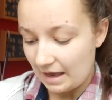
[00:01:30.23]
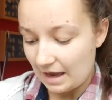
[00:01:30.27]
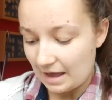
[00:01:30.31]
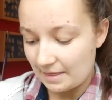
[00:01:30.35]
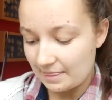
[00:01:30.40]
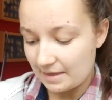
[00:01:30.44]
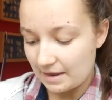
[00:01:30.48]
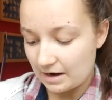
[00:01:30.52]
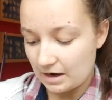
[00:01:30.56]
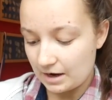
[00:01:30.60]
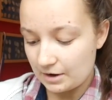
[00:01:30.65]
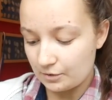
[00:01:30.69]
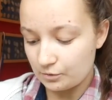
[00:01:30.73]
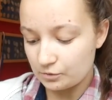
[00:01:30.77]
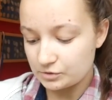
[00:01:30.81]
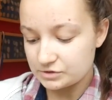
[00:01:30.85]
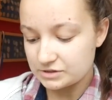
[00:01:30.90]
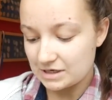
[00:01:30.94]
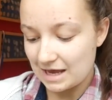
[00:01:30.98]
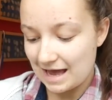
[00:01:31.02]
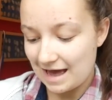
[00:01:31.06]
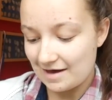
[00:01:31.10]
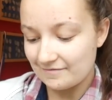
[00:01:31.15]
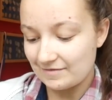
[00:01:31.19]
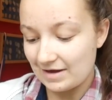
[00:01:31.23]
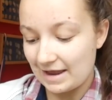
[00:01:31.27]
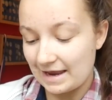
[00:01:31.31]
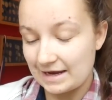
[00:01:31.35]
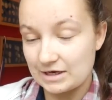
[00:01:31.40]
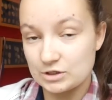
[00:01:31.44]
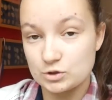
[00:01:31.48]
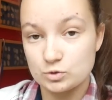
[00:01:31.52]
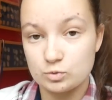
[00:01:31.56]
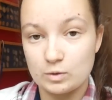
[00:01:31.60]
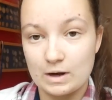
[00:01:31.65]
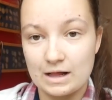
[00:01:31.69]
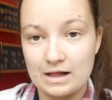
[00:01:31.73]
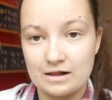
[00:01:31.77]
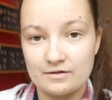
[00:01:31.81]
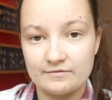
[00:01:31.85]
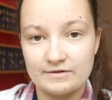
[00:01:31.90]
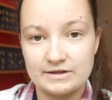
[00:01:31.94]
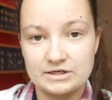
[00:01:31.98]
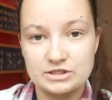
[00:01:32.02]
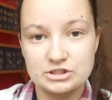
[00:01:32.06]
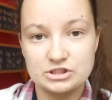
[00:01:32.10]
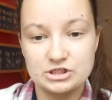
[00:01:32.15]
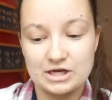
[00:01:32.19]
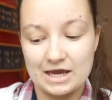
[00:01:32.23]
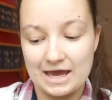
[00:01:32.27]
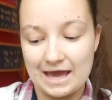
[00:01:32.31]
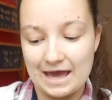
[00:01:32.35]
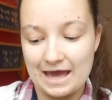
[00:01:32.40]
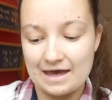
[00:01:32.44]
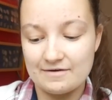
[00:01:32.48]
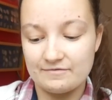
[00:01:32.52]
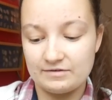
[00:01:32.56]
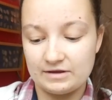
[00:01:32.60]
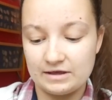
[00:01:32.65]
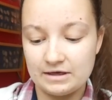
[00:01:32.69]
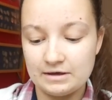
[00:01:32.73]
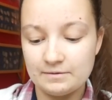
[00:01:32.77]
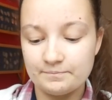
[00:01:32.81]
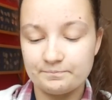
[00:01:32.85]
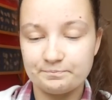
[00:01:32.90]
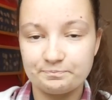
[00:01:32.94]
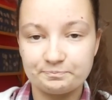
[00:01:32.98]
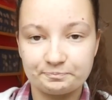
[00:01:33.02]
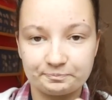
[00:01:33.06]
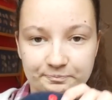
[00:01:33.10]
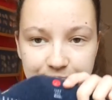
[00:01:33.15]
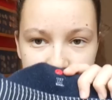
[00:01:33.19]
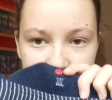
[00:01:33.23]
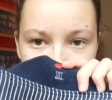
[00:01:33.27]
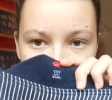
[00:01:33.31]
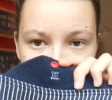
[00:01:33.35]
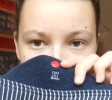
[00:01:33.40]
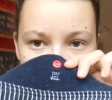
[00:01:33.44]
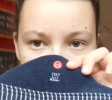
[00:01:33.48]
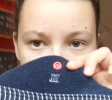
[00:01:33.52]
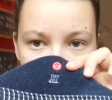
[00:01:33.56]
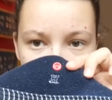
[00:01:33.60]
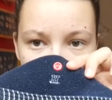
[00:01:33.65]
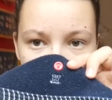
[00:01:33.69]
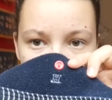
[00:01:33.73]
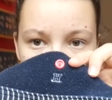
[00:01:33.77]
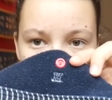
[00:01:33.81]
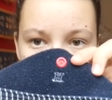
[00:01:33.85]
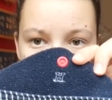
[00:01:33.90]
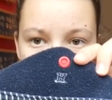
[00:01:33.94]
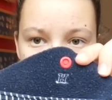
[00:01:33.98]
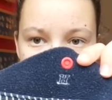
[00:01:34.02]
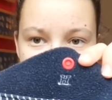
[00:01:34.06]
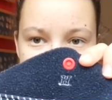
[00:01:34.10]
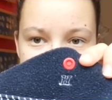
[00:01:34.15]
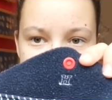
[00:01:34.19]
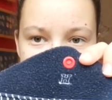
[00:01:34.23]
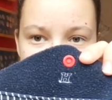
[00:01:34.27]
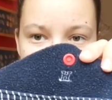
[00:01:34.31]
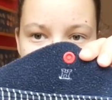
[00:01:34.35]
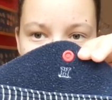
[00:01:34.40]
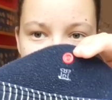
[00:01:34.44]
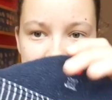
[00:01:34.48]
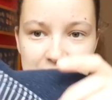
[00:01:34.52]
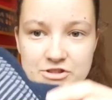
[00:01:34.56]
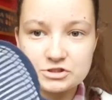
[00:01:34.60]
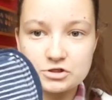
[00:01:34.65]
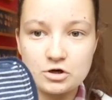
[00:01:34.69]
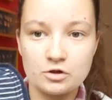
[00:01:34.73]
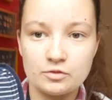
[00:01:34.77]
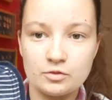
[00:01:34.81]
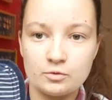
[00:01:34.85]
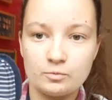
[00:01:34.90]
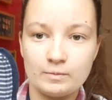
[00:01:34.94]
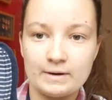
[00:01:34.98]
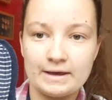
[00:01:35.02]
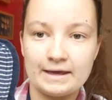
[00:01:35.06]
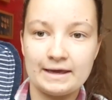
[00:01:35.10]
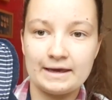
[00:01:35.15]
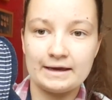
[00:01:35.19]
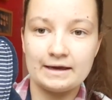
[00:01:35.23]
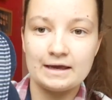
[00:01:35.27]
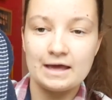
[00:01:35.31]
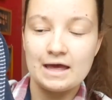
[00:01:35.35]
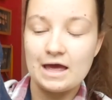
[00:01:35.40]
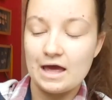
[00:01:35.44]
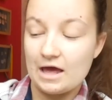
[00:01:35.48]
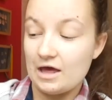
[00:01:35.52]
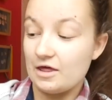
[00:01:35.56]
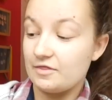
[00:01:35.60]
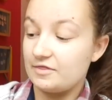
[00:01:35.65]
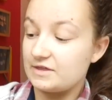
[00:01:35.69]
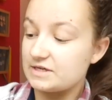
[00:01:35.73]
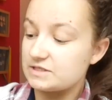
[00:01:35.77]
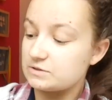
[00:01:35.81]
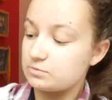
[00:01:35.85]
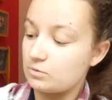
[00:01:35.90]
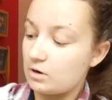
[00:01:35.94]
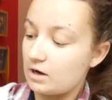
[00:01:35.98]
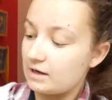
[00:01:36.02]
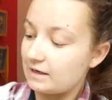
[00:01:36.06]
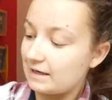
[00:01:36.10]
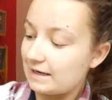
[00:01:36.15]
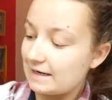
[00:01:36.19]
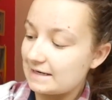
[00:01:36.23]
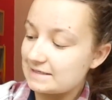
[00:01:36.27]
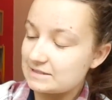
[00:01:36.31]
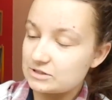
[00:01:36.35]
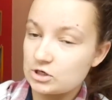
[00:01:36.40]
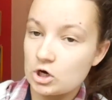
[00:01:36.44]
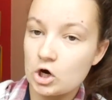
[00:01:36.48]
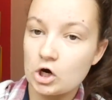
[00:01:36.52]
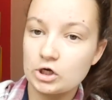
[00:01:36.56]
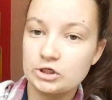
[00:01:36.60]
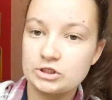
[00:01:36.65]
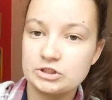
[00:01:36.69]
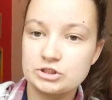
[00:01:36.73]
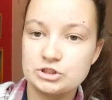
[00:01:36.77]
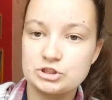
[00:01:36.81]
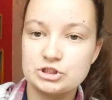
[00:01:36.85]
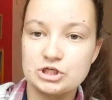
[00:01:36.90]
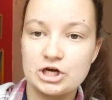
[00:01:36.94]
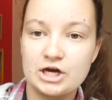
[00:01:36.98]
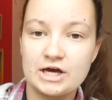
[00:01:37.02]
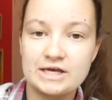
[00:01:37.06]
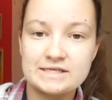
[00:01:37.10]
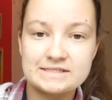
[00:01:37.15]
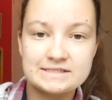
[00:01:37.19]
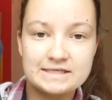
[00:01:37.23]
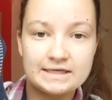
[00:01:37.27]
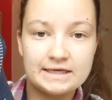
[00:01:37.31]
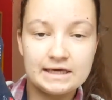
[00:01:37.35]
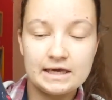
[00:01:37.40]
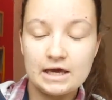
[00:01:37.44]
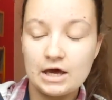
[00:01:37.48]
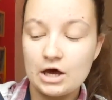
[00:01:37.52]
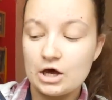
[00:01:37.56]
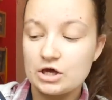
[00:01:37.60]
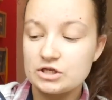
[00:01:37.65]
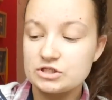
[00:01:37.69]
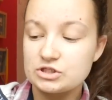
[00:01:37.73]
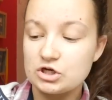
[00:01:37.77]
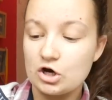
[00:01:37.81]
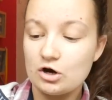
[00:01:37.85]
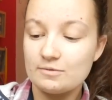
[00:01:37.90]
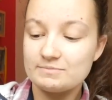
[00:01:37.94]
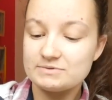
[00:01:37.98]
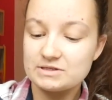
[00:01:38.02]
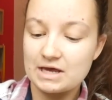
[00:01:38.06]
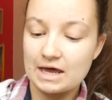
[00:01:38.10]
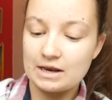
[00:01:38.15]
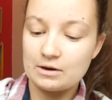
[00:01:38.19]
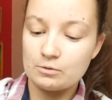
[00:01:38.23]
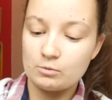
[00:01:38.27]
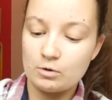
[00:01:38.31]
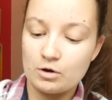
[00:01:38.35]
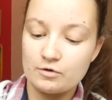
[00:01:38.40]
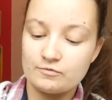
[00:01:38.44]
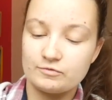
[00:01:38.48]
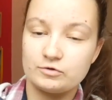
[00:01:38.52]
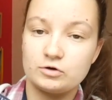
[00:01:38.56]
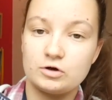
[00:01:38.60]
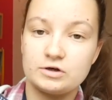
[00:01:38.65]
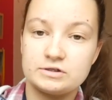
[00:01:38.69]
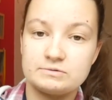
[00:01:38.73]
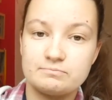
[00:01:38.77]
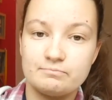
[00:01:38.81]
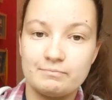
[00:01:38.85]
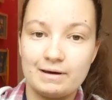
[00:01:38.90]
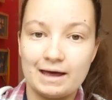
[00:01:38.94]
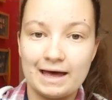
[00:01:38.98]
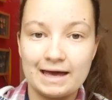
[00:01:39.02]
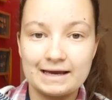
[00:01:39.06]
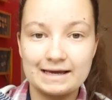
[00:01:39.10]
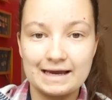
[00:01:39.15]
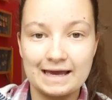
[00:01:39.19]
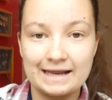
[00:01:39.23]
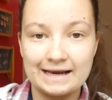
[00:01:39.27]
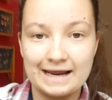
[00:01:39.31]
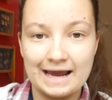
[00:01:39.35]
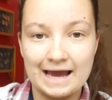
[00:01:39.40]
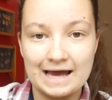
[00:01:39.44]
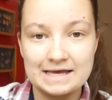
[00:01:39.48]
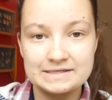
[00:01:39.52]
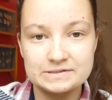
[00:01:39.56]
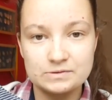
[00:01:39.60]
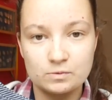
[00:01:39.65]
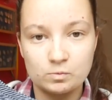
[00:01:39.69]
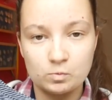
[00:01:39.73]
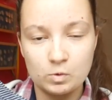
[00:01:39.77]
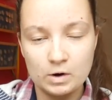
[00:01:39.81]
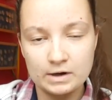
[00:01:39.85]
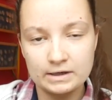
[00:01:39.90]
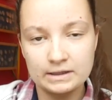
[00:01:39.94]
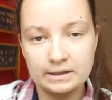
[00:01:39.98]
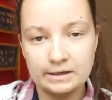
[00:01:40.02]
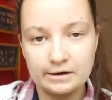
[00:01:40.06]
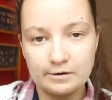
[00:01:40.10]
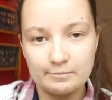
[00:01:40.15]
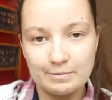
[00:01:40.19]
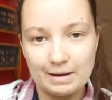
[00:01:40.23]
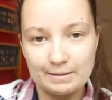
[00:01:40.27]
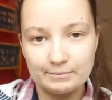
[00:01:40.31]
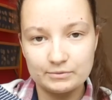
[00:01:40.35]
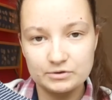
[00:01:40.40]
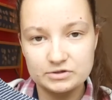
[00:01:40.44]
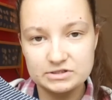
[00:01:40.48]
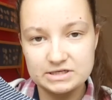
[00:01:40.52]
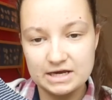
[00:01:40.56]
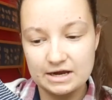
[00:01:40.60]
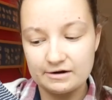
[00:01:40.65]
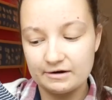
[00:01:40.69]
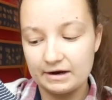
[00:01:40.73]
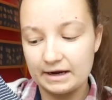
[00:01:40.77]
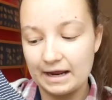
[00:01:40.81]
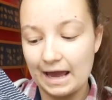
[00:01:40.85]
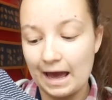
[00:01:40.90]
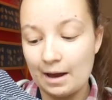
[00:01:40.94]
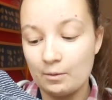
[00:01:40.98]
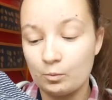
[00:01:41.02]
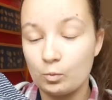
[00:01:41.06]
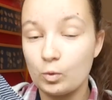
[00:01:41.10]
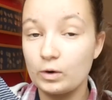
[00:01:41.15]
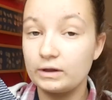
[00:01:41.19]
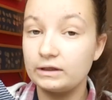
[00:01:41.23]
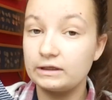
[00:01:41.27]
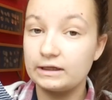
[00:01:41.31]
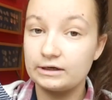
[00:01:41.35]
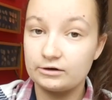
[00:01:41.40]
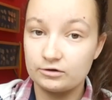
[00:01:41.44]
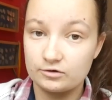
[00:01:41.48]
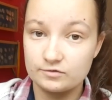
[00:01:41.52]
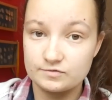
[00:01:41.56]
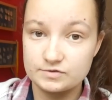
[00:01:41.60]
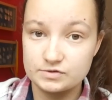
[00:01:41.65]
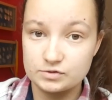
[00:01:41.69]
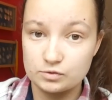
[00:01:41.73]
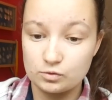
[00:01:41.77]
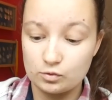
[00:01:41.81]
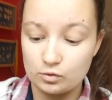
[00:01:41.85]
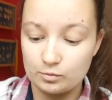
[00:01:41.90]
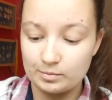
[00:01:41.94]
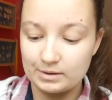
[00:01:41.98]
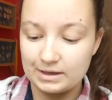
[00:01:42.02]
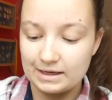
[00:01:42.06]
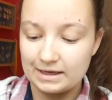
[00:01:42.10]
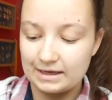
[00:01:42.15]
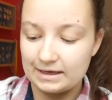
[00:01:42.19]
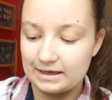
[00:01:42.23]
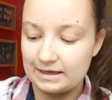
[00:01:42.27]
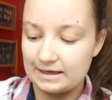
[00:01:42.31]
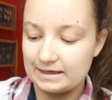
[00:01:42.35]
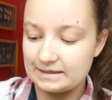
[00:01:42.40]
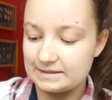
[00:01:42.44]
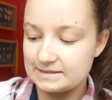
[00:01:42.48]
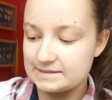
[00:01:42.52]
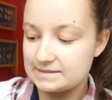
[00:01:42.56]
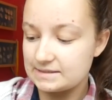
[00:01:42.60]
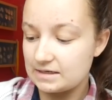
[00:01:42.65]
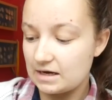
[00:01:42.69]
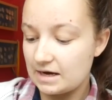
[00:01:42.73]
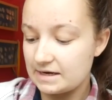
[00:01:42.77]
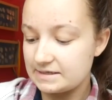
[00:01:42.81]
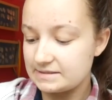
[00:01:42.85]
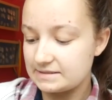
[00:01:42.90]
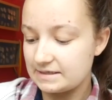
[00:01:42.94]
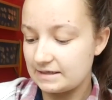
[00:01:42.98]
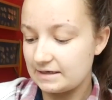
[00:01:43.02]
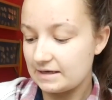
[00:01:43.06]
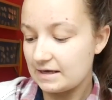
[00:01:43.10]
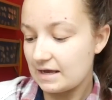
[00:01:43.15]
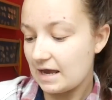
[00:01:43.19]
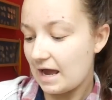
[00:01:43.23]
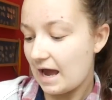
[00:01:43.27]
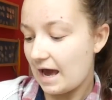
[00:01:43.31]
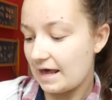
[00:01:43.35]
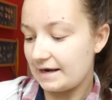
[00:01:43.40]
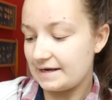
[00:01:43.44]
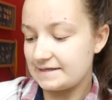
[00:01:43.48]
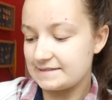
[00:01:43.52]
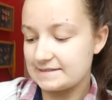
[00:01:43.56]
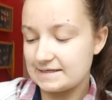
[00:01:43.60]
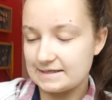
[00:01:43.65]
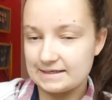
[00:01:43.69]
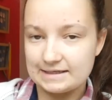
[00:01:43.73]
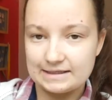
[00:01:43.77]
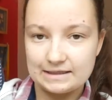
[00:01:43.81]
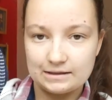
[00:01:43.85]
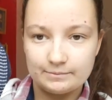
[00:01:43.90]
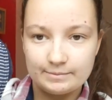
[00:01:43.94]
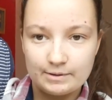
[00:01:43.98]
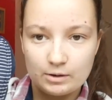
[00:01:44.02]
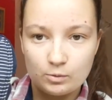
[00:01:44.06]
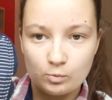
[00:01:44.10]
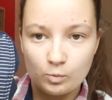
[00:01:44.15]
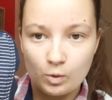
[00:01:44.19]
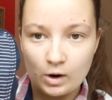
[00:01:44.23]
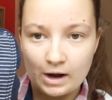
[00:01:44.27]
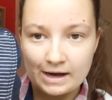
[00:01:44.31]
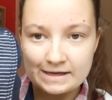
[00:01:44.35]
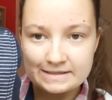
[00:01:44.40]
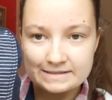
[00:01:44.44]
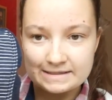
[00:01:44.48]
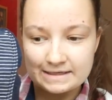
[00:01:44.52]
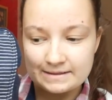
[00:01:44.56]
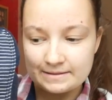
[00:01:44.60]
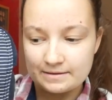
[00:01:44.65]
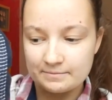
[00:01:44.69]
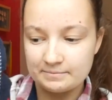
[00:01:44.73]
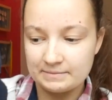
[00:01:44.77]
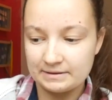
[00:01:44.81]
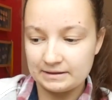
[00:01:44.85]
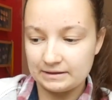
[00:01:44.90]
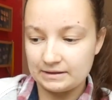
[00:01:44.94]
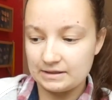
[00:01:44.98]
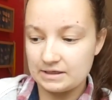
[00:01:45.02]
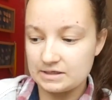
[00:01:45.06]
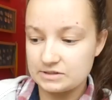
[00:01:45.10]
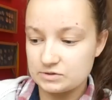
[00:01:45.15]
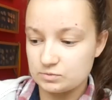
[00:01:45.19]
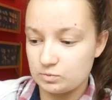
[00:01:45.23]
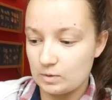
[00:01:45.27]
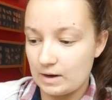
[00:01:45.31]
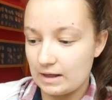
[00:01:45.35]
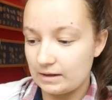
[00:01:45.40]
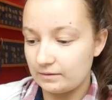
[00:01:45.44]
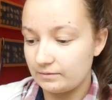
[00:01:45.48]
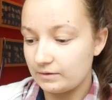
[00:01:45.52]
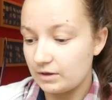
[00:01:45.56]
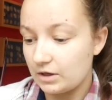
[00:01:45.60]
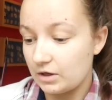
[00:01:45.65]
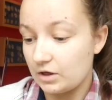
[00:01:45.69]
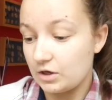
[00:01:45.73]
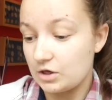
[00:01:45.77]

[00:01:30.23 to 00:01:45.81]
And then I also have a 12 inch heavy, which is the H on the wing. This one is cotton jersey tops and a woven cotton back and it has one layer of bamboo terry and one layer of zorb inside it. And it's a little bit wider in the middle as well.